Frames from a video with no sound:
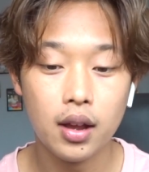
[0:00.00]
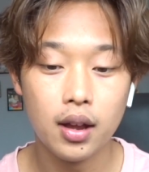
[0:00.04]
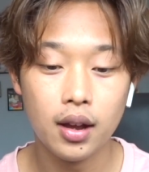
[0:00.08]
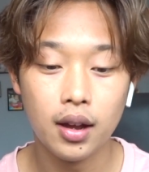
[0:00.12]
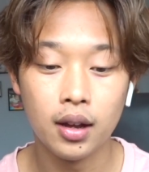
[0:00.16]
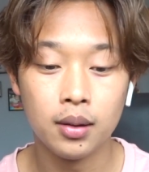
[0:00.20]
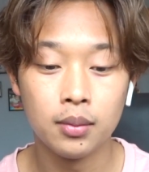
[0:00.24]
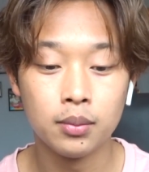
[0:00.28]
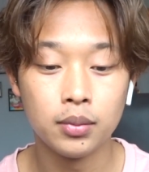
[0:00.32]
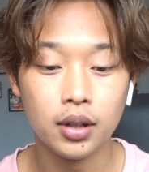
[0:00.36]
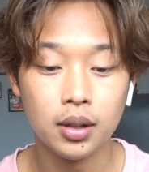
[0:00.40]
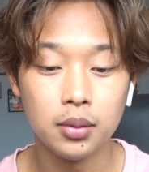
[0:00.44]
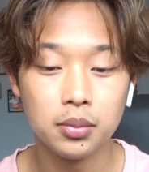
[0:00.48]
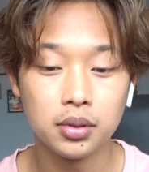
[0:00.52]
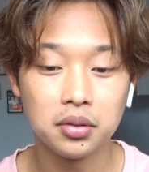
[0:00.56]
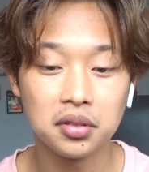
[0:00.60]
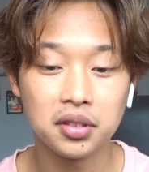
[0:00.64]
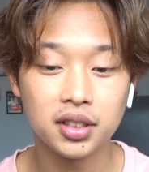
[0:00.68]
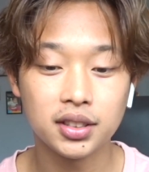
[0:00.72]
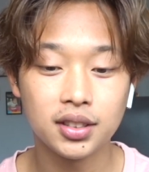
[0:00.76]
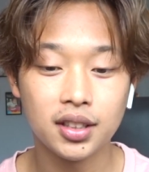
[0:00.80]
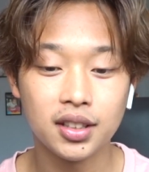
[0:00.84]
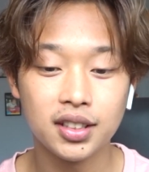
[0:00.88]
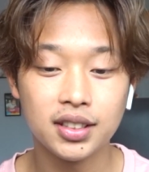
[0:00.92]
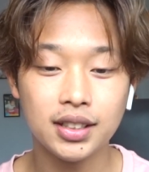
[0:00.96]
But I'm so
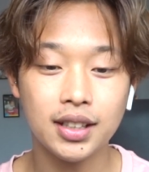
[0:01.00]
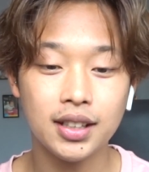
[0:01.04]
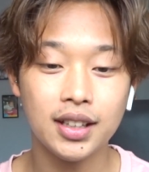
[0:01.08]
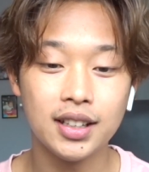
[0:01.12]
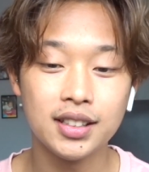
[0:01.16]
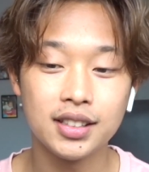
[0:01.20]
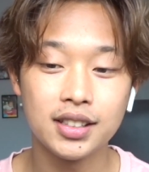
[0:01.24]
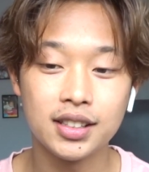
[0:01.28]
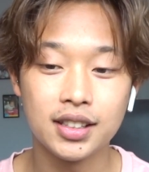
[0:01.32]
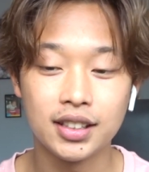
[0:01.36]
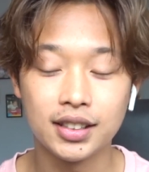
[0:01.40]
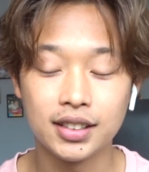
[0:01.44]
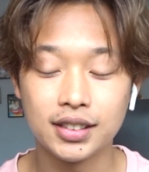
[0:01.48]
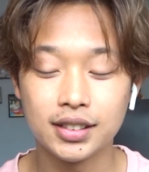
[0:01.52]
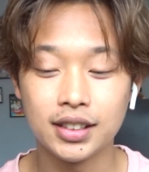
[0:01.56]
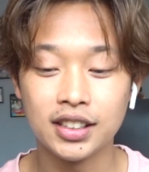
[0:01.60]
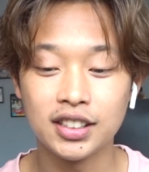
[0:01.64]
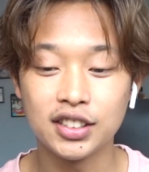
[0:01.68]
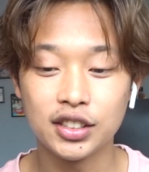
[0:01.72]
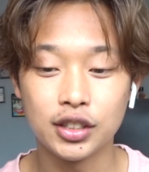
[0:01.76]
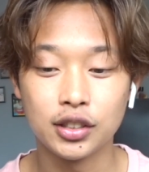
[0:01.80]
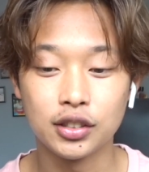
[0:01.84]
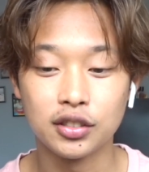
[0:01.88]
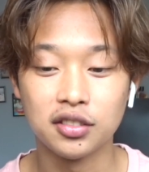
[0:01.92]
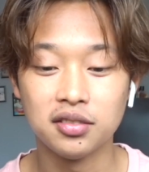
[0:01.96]
excited to get into this. Let's
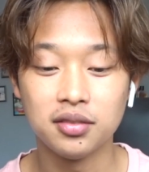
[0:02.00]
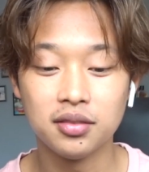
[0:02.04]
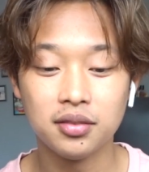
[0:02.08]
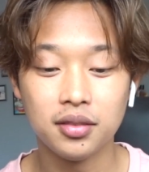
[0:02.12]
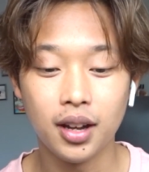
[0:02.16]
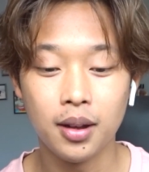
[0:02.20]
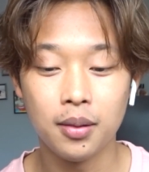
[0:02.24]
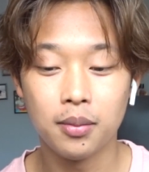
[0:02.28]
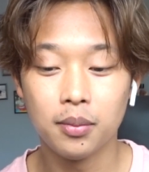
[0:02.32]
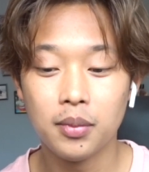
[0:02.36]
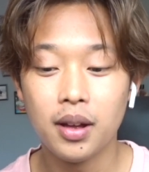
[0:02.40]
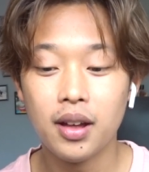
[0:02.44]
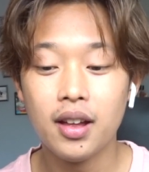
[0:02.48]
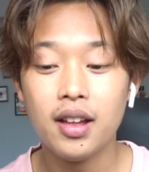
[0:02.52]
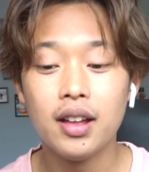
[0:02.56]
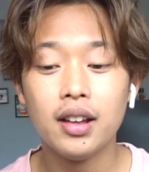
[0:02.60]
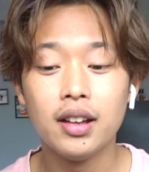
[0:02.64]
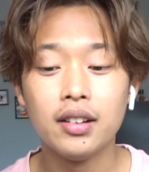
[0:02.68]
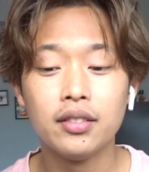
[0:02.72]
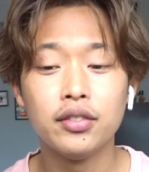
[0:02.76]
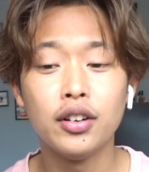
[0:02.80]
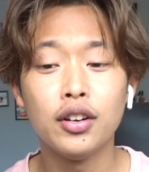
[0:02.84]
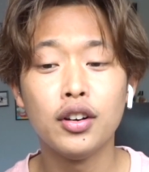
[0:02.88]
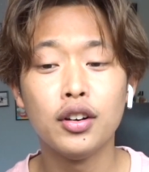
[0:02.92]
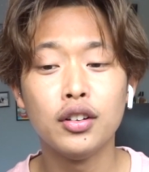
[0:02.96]
go. I'm
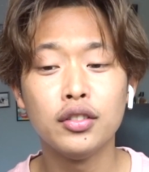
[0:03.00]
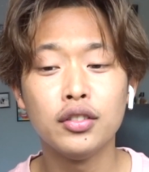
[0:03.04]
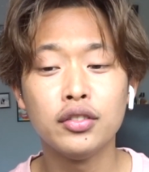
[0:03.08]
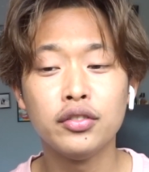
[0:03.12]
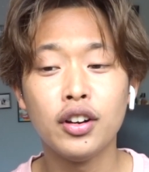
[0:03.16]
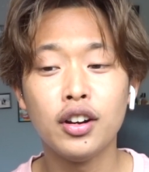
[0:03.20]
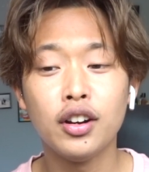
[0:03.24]
so